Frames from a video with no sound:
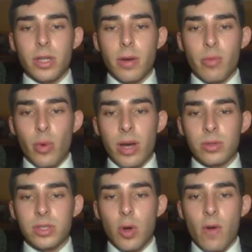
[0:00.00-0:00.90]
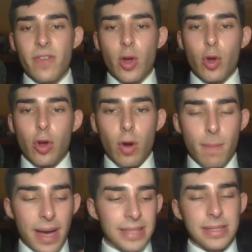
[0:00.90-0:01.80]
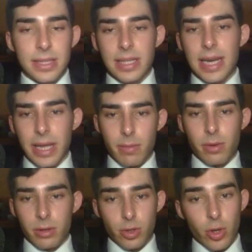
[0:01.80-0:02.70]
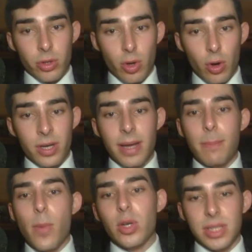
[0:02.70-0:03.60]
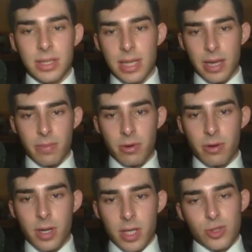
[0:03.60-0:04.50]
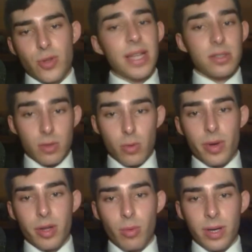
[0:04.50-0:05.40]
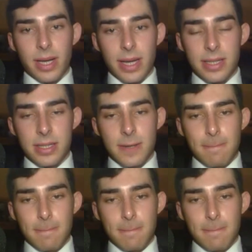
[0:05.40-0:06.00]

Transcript: the grounds of commanded labor, not on embodied labor. So that's already one case.